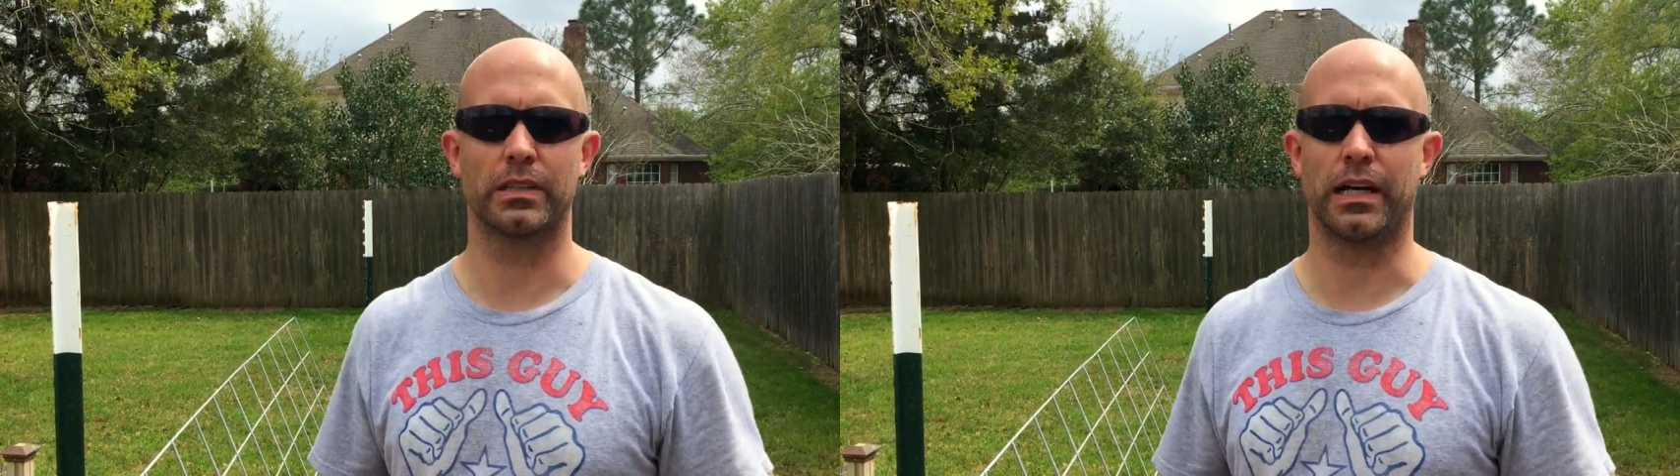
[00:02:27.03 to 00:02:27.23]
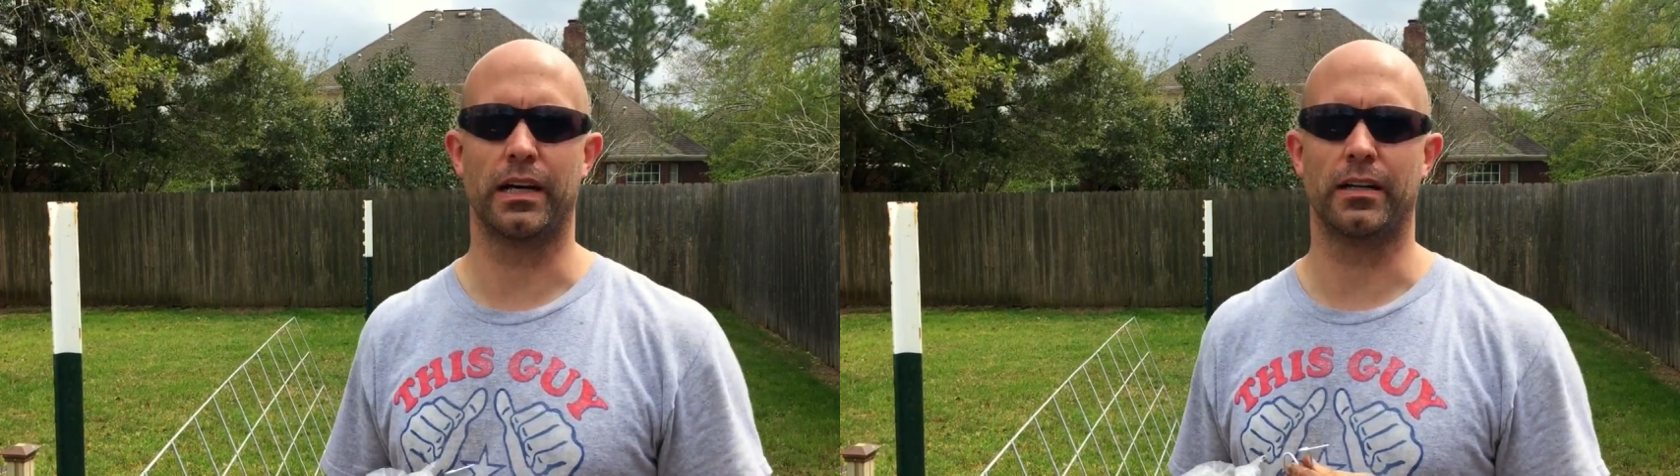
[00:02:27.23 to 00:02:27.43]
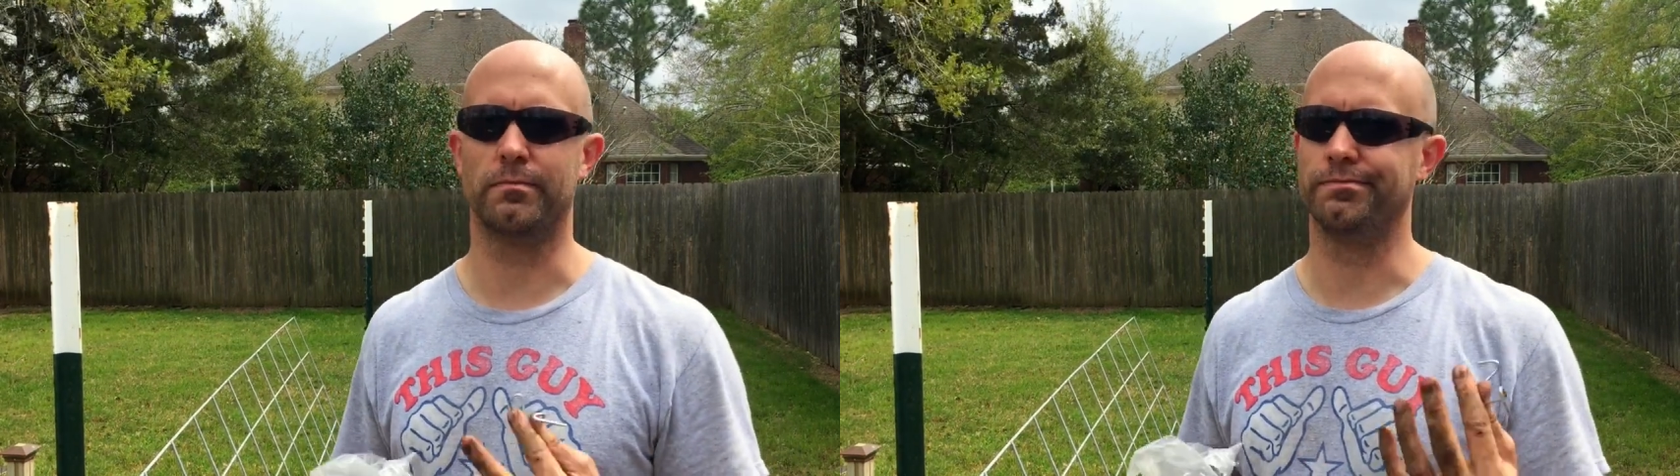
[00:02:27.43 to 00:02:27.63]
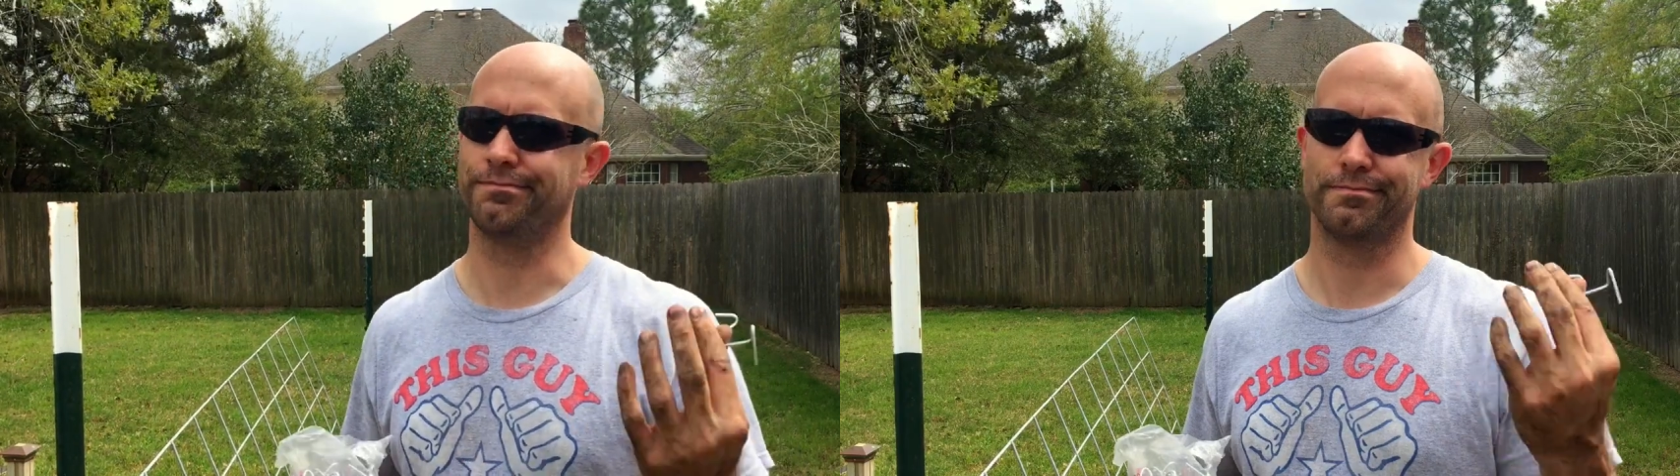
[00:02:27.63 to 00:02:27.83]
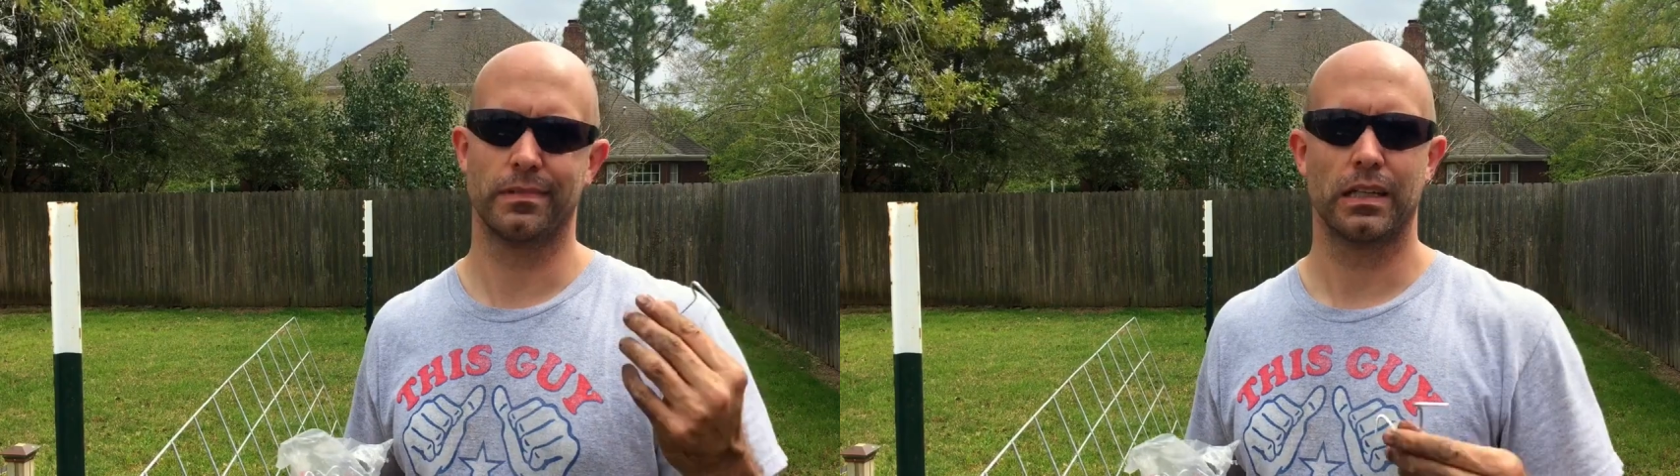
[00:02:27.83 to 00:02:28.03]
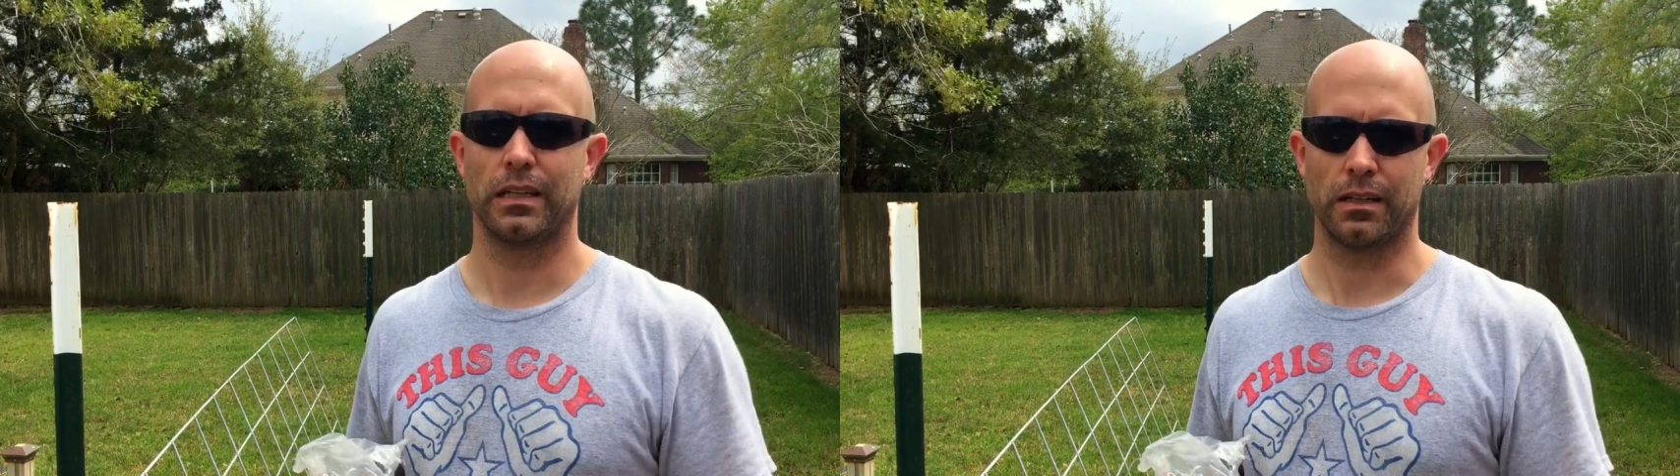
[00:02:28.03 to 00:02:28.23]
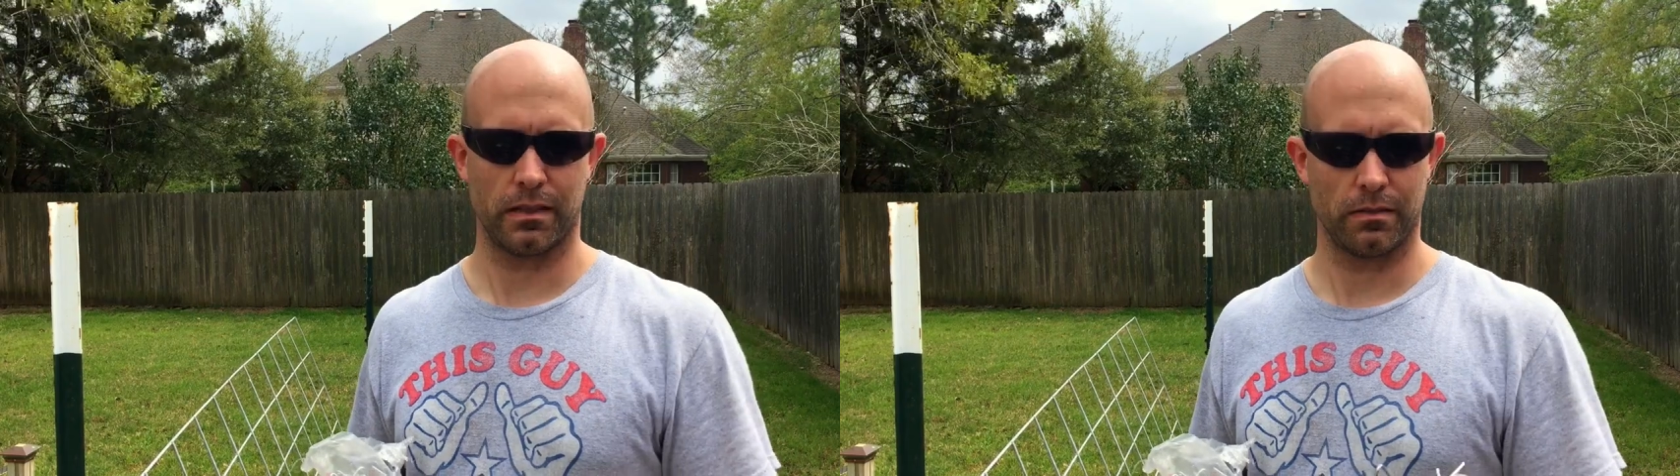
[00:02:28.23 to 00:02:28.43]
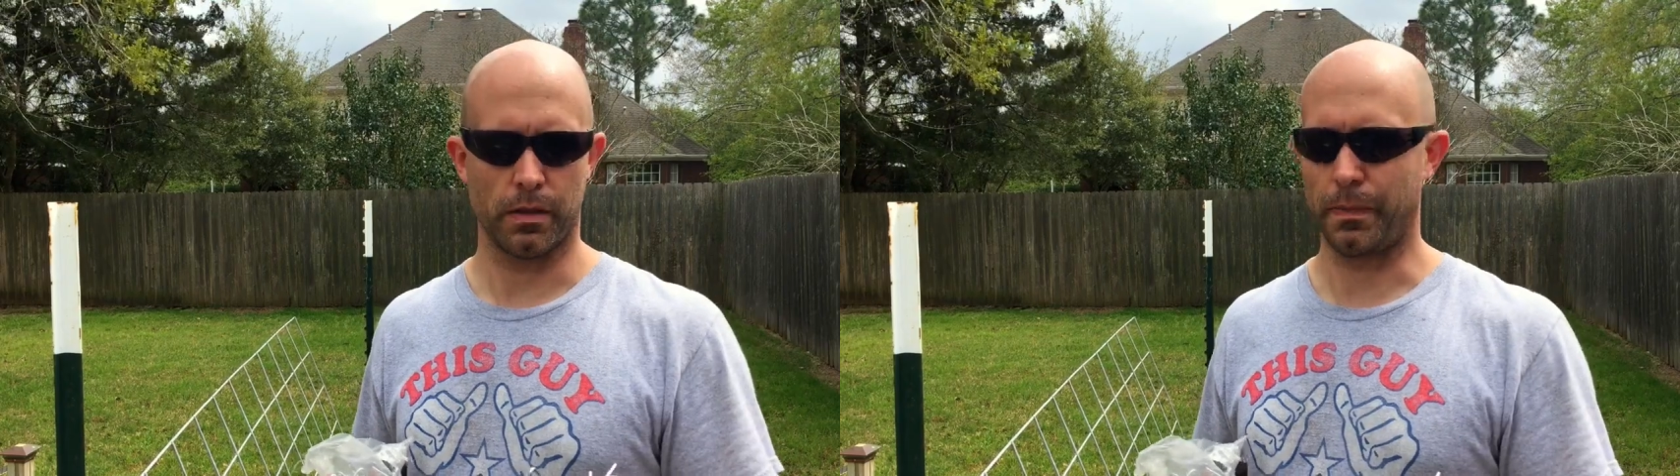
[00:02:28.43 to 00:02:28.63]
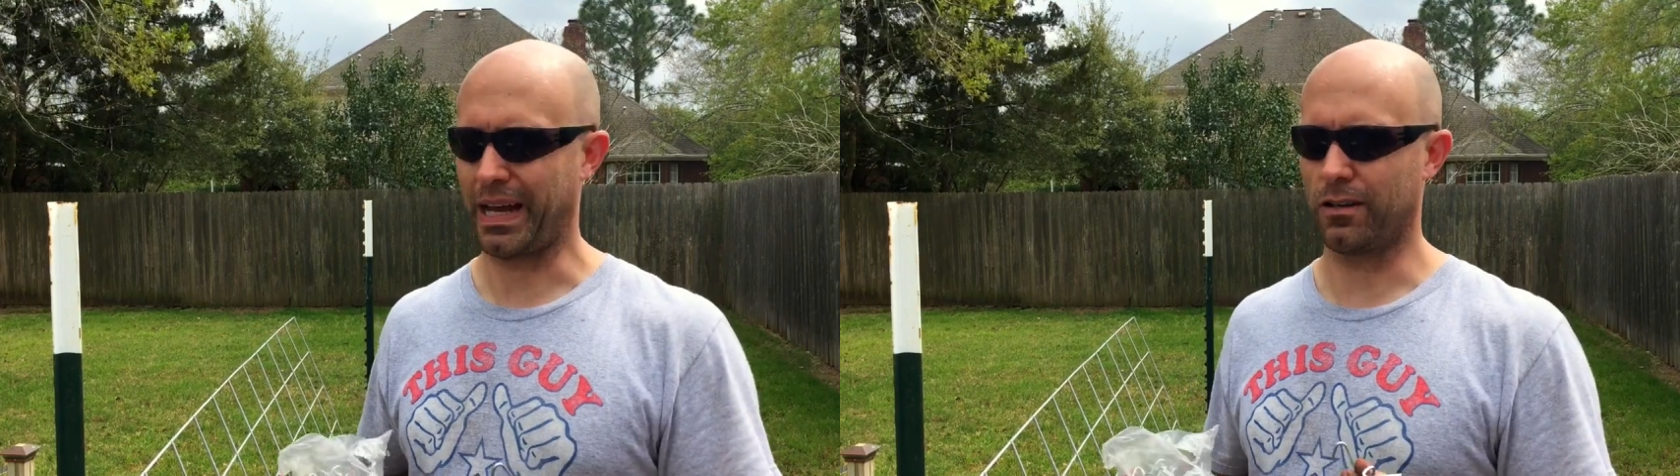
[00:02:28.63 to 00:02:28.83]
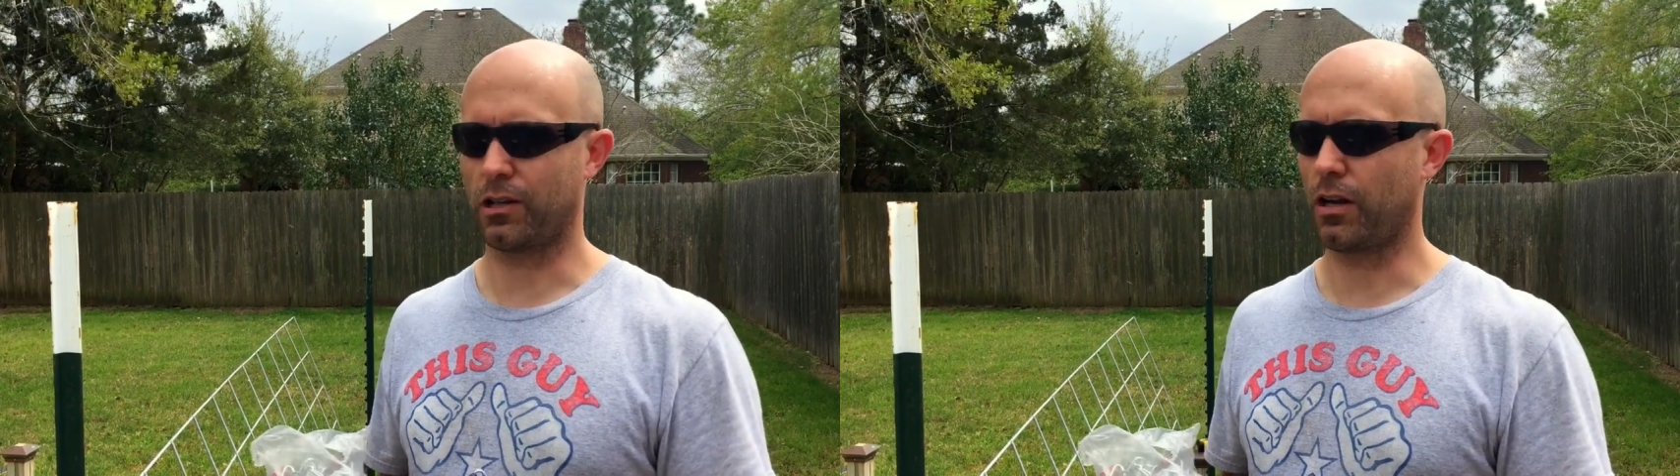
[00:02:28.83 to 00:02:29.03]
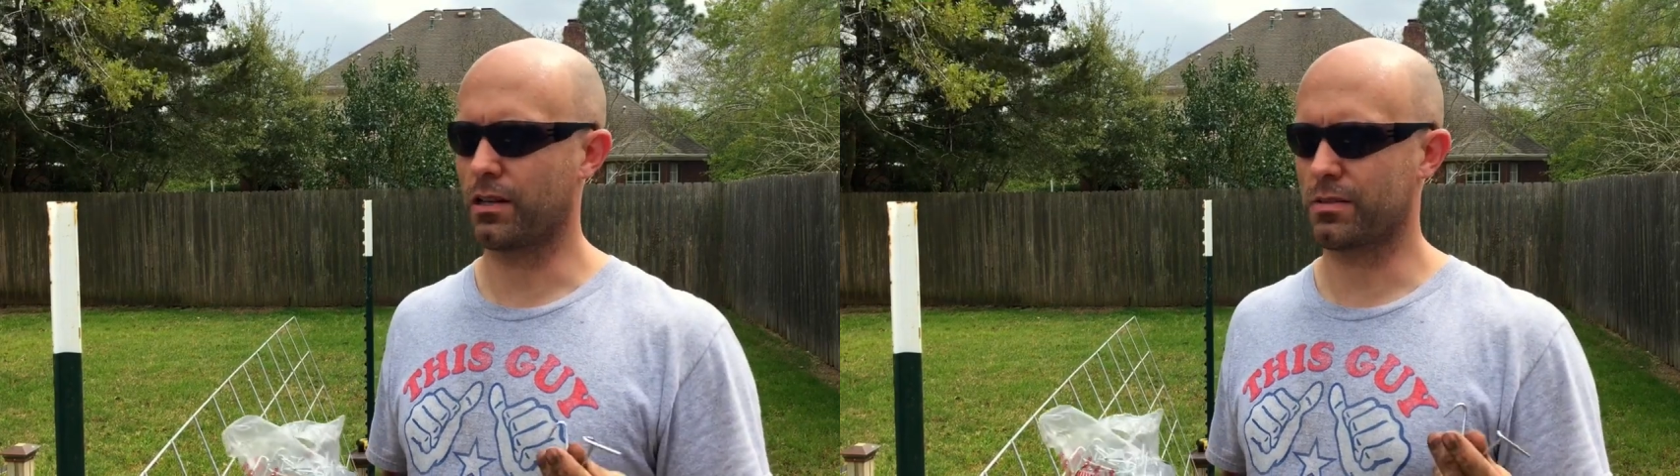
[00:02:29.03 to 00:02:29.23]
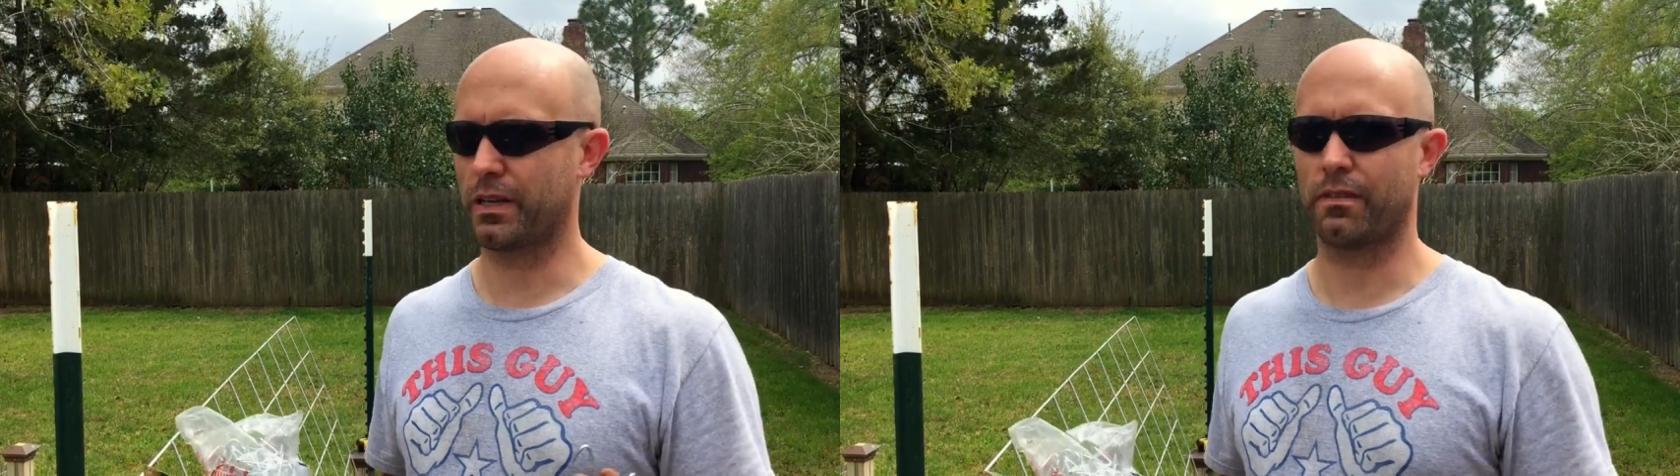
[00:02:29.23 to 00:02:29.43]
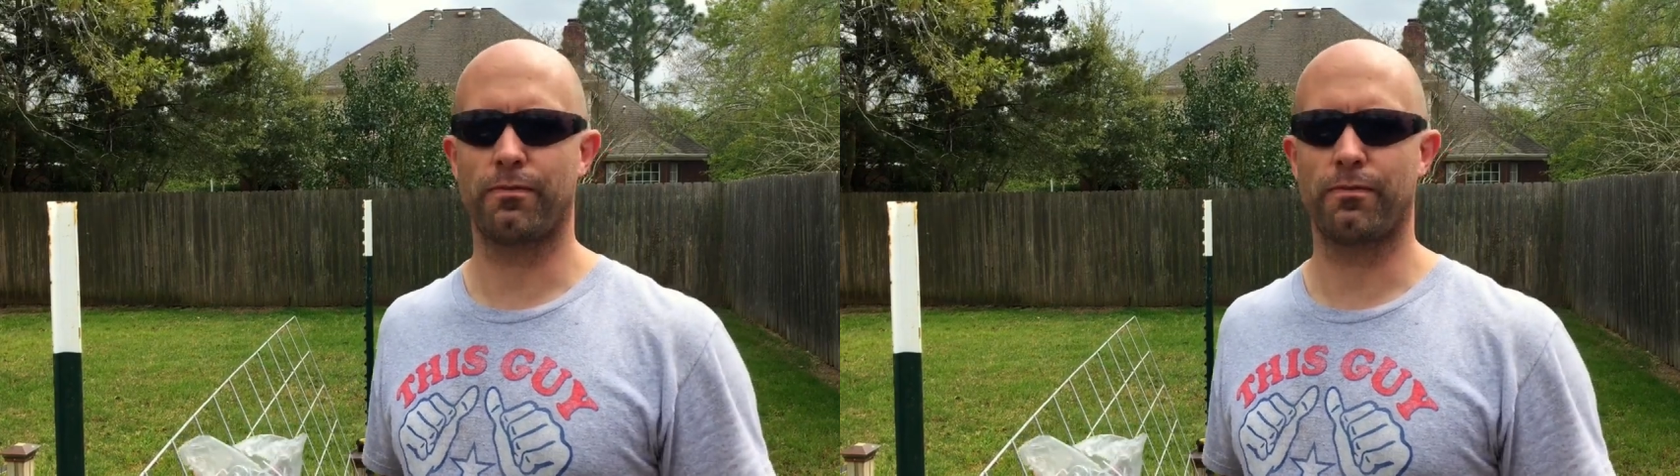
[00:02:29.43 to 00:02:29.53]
Um, the panel cost me